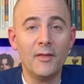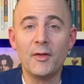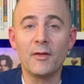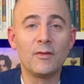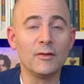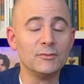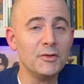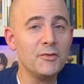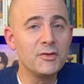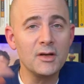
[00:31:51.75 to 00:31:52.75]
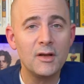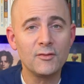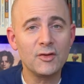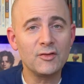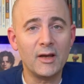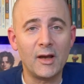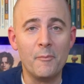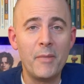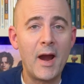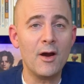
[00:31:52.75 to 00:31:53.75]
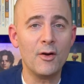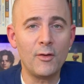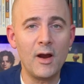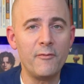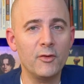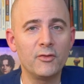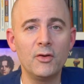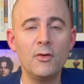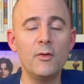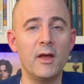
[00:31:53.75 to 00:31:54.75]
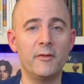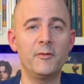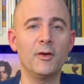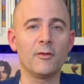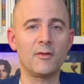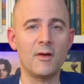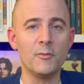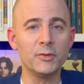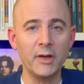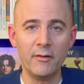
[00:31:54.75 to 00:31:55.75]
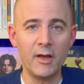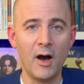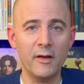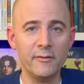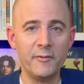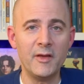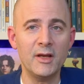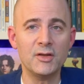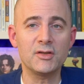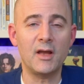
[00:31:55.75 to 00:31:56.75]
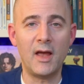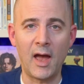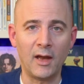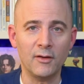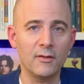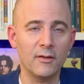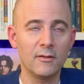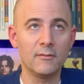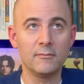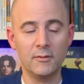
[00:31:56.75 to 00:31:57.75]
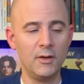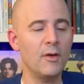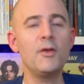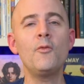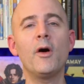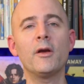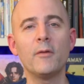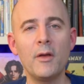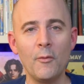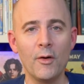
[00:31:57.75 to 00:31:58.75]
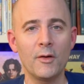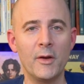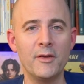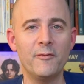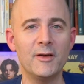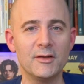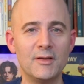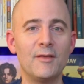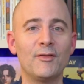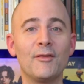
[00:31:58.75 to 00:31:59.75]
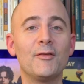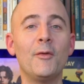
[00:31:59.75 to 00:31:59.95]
The solution is just like a paragraph or two. It feels completely unfinished. And, you want a reward when you finish these things.